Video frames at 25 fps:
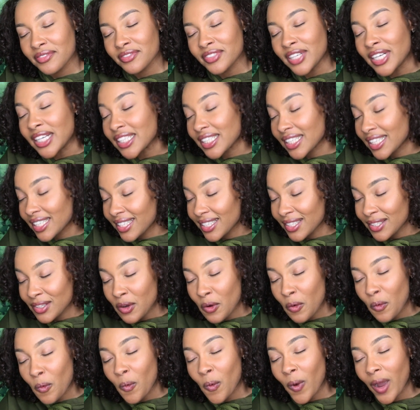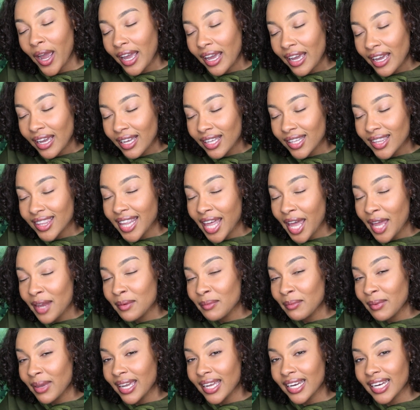fucking way
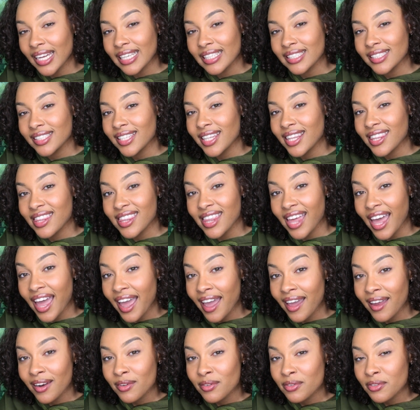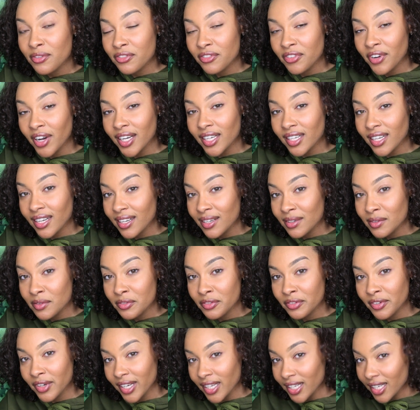that man is that fucking
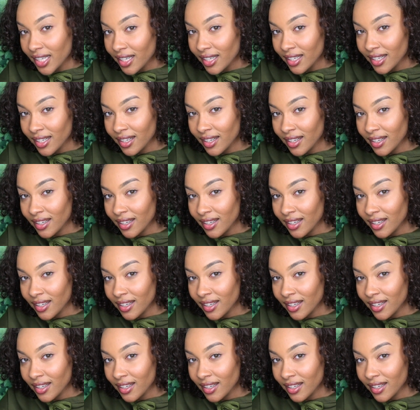funny.